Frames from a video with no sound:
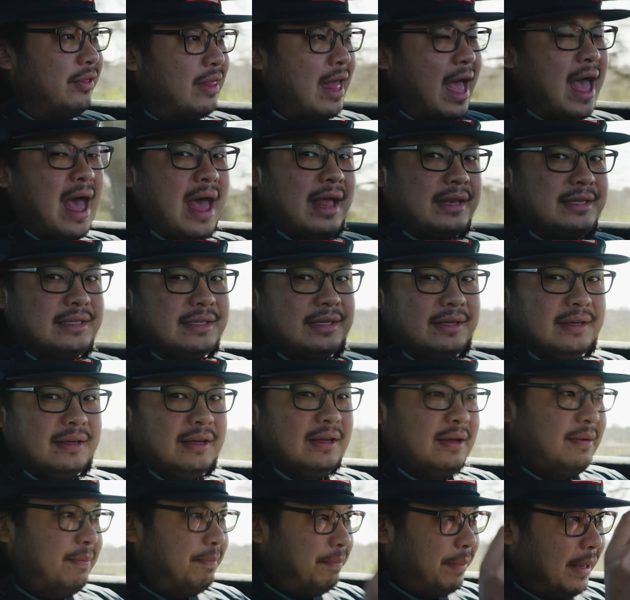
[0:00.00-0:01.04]
that
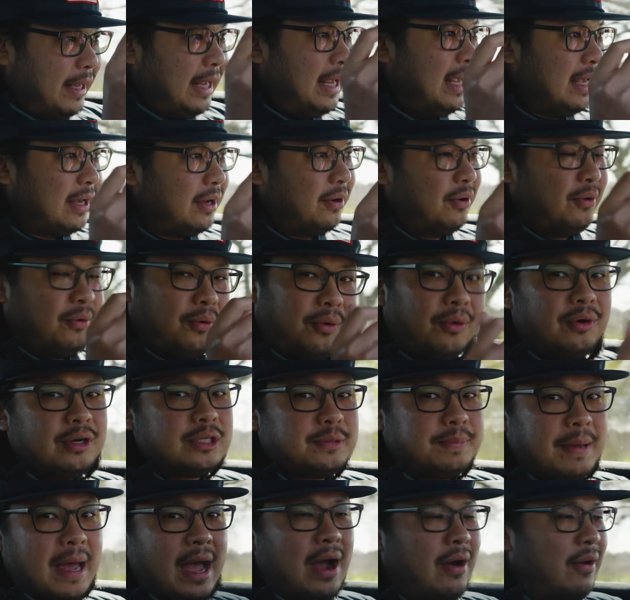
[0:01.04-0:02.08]
peak
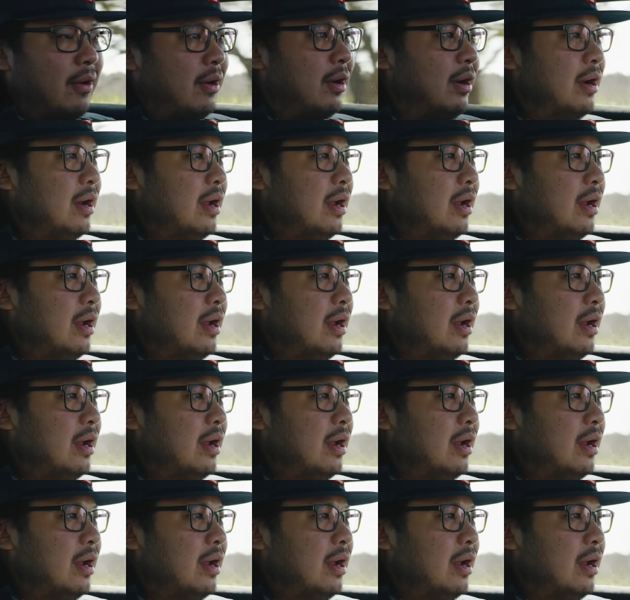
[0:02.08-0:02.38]
horsepower.